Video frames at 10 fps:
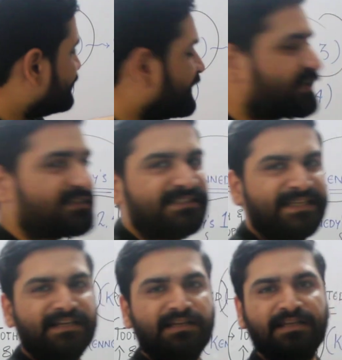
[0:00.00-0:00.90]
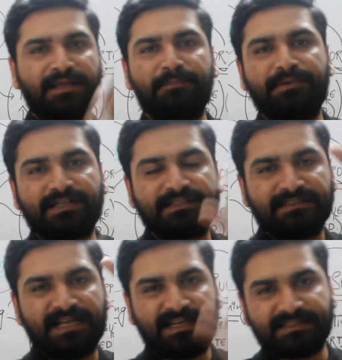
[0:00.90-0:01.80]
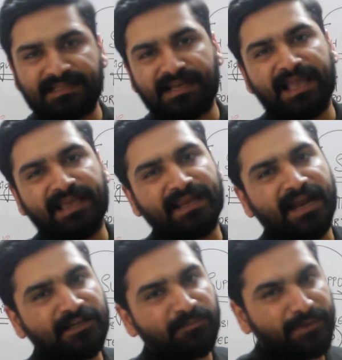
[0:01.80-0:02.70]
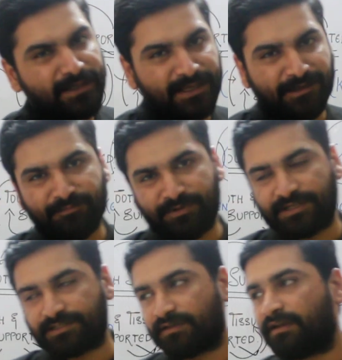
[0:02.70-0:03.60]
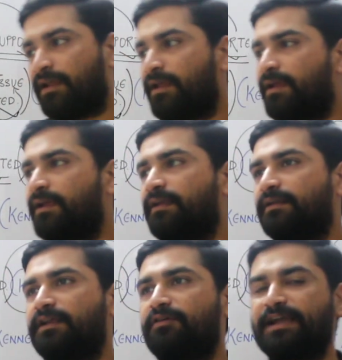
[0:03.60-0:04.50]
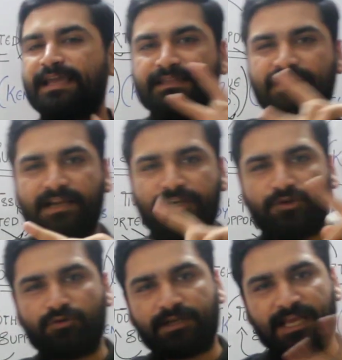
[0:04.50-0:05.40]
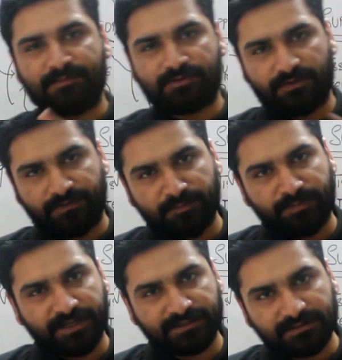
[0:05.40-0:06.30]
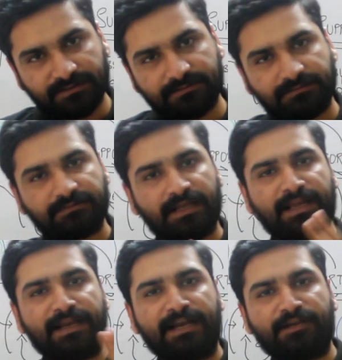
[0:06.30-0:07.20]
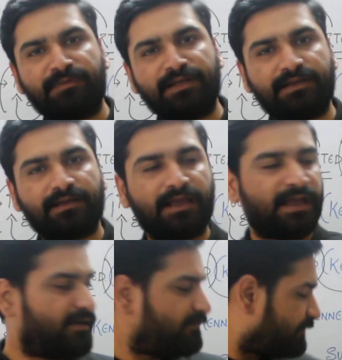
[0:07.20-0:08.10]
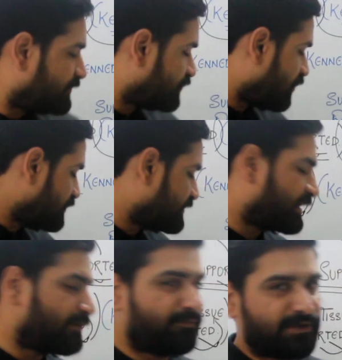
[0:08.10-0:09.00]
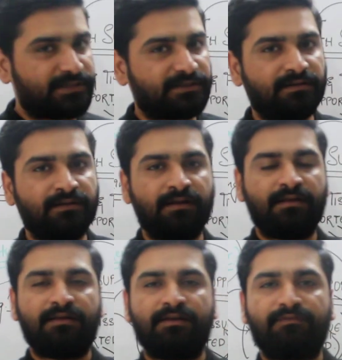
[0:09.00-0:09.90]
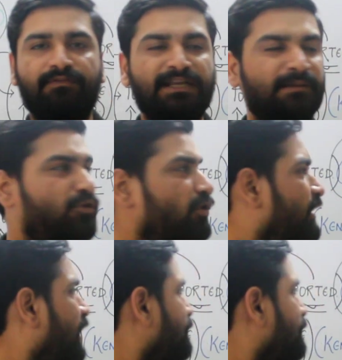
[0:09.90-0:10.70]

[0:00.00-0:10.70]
take a single impression, that is an anatomic impression. Now again there are two types of impression, anatomic and physiologic impression. When I am talking